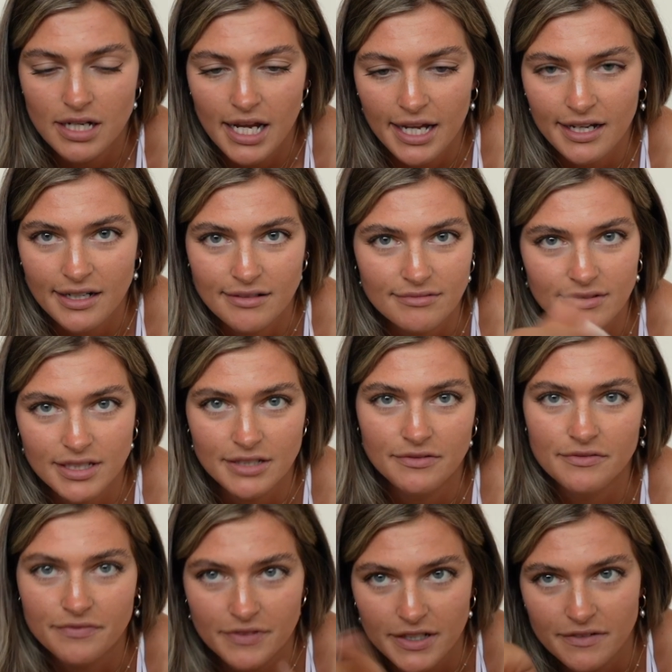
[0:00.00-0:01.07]
and
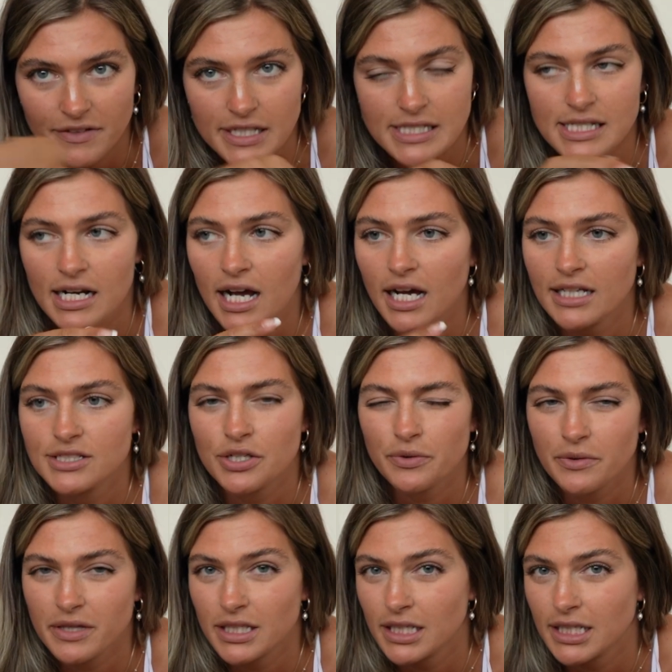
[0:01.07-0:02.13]
in front of this, and I
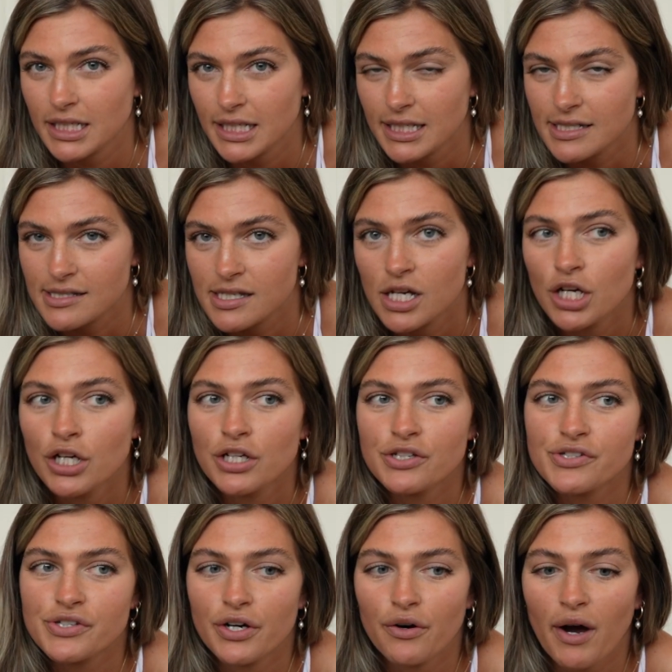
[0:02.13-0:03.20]
don't think it is.
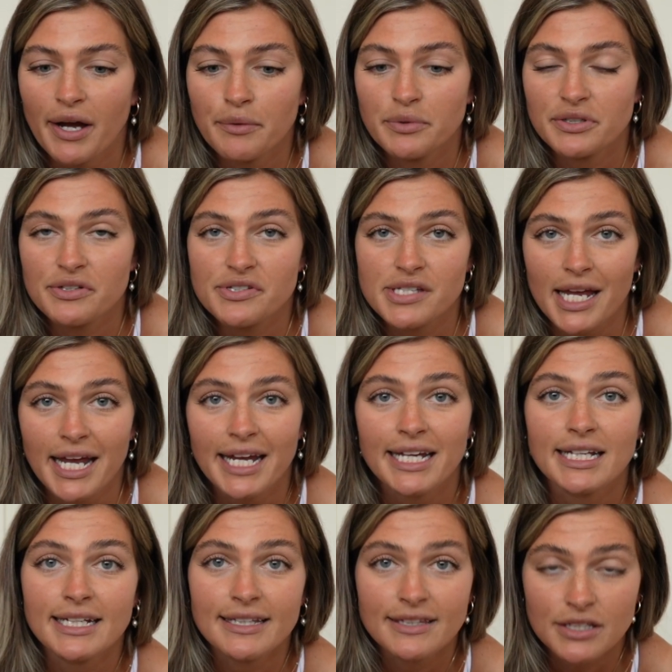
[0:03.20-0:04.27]
So I will
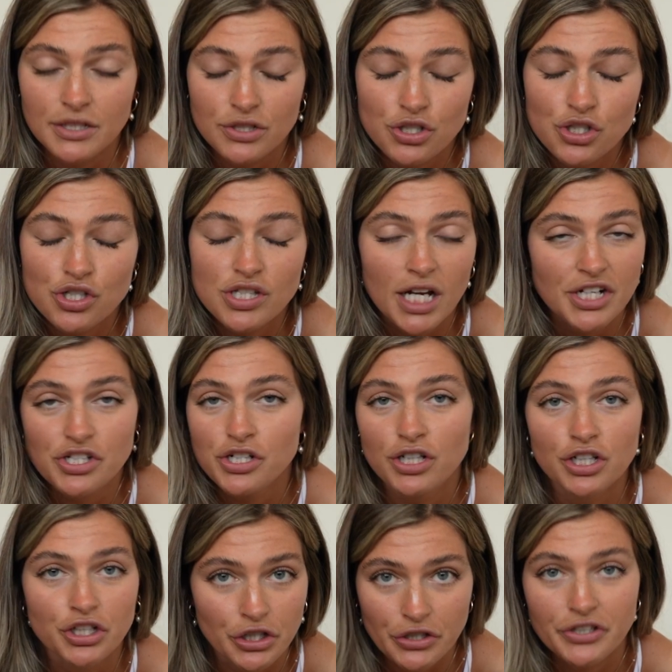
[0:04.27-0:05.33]
say that such a
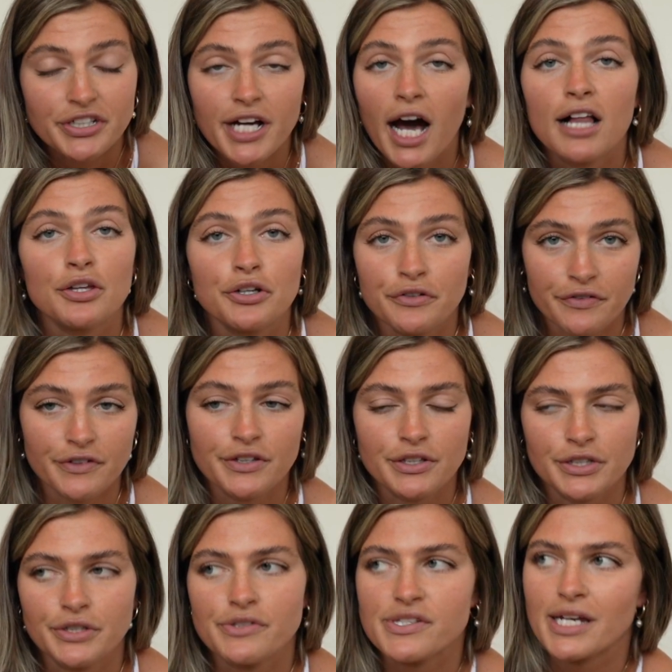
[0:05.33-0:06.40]
good color for the
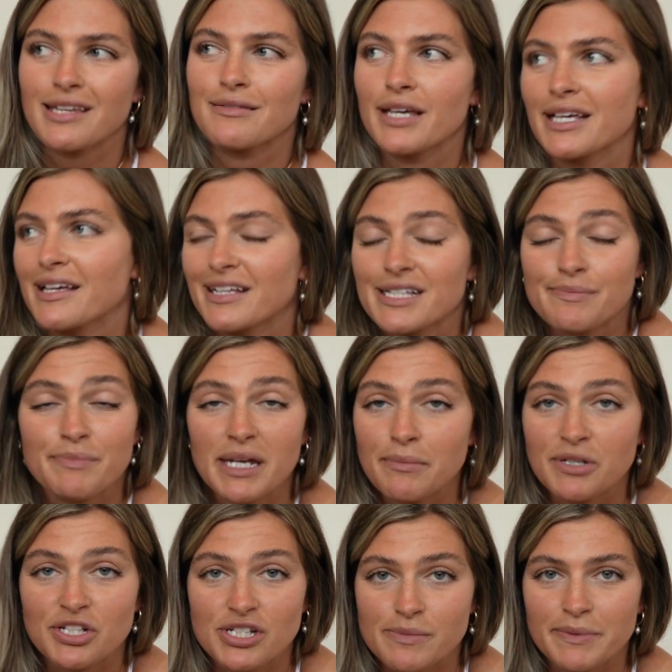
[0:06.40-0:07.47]
glutes. It's
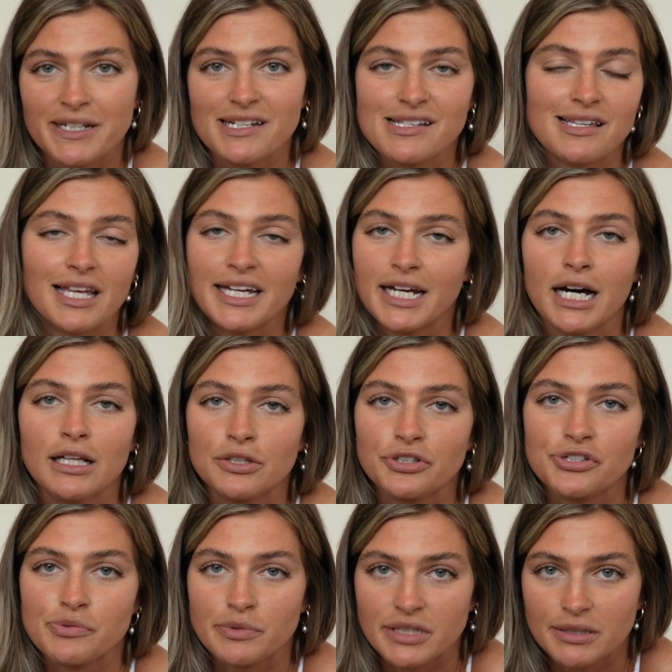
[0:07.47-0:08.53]
maybe just because light
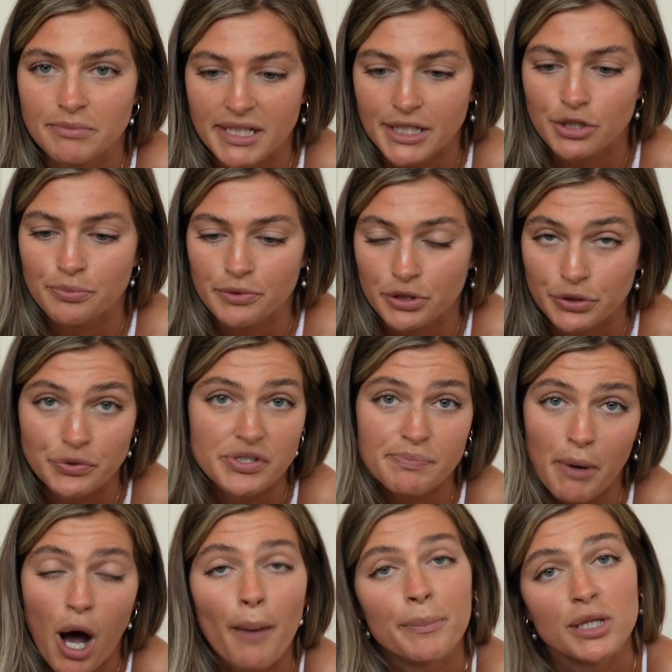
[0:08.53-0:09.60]
colors really make your glutes
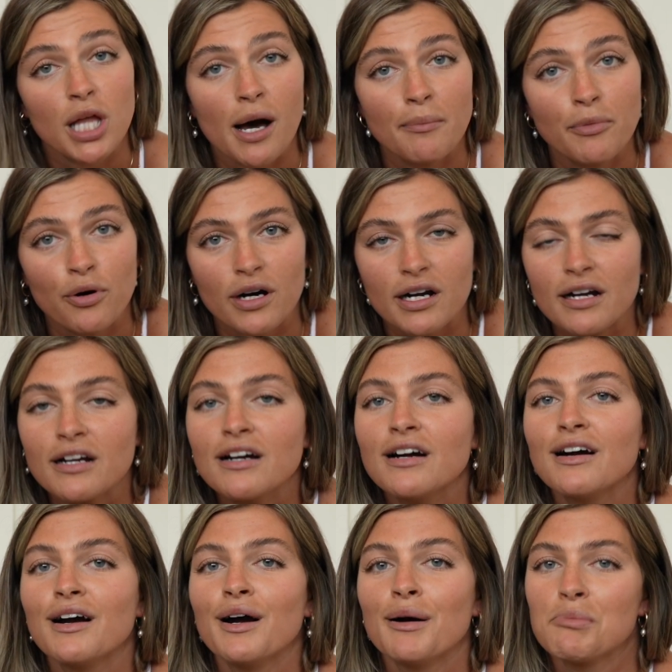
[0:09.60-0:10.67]
pop a lot more,
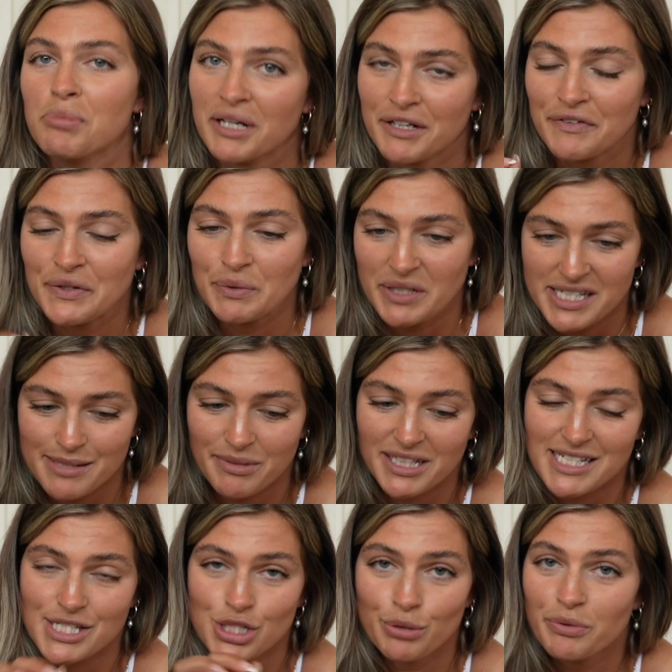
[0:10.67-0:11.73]
but if you want something
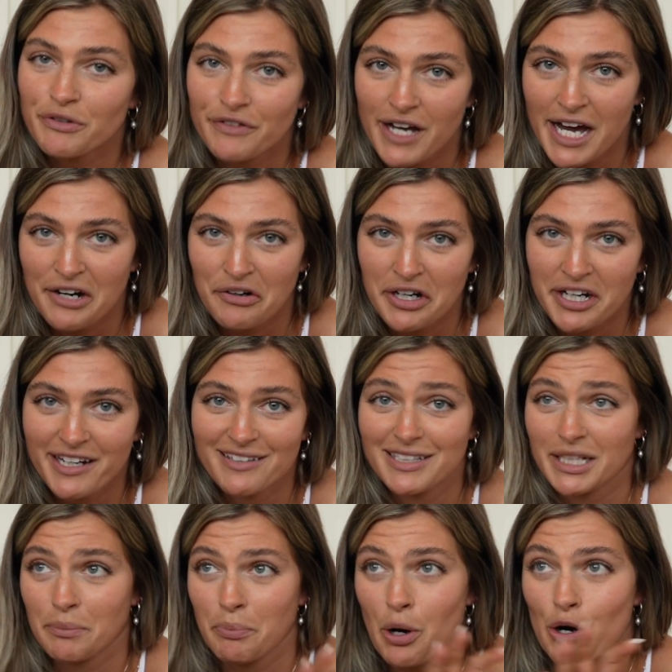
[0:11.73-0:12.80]
that's super flattering and
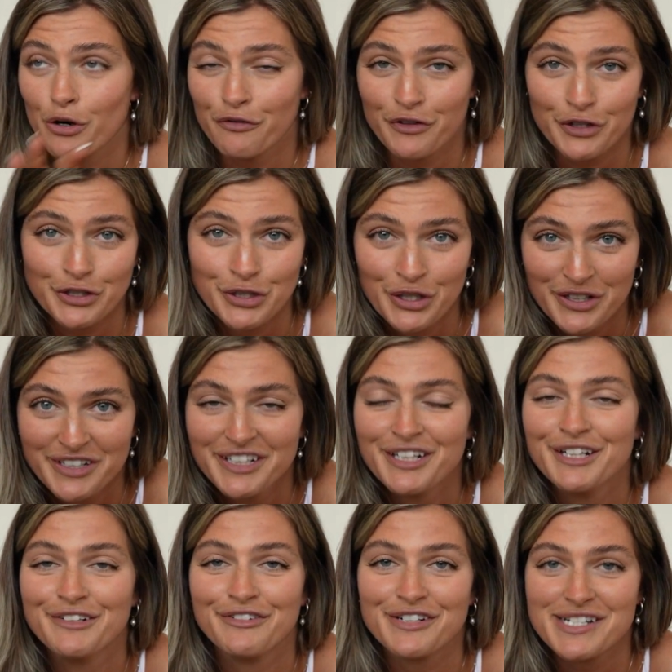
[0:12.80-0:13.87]
like perfect
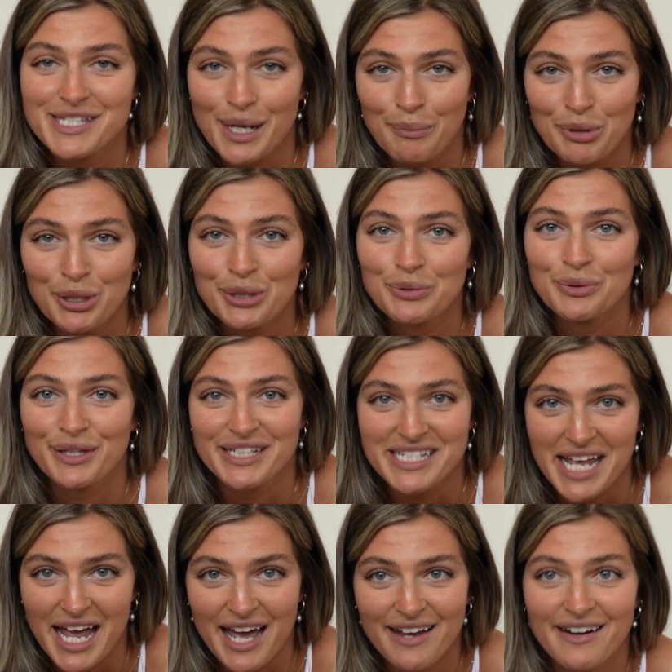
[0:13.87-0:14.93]
for summer with a
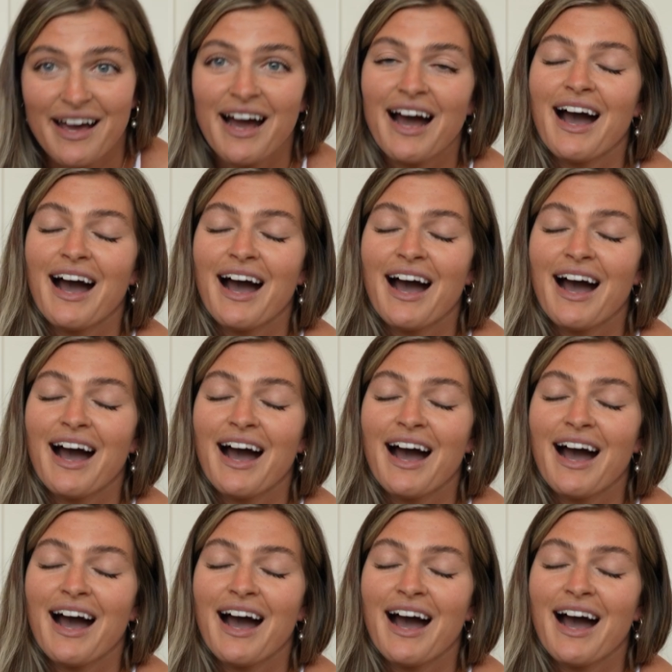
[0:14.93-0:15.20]
tan,